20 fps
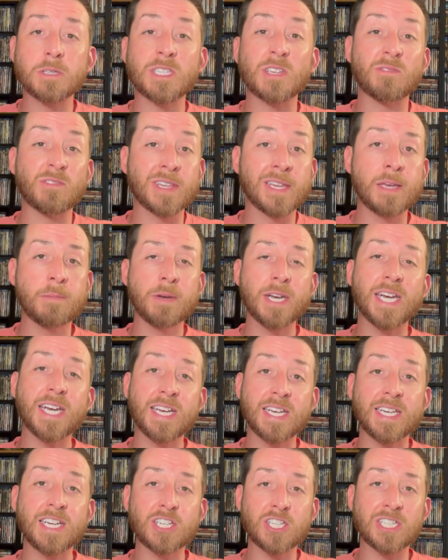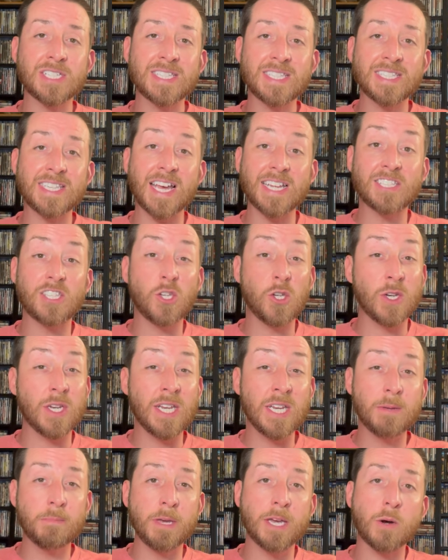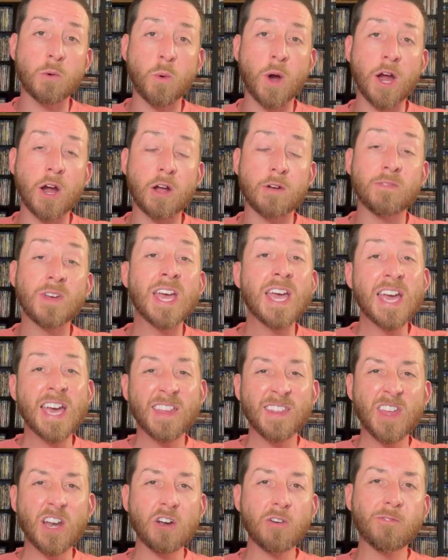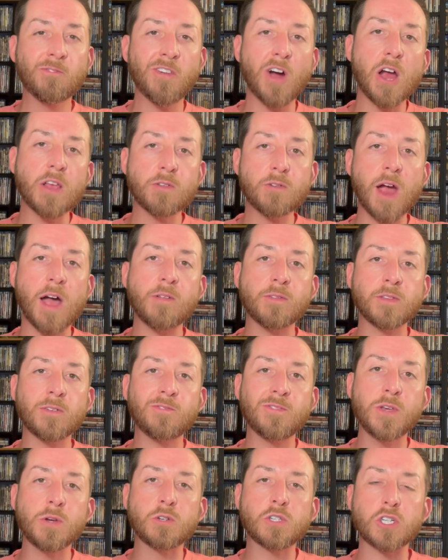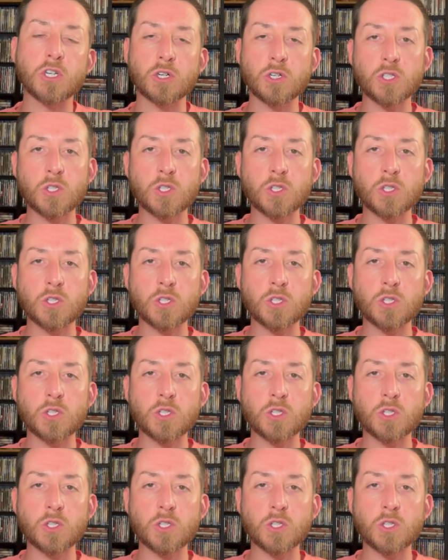of limited edition sets you need to be aware of that are farther out in the future.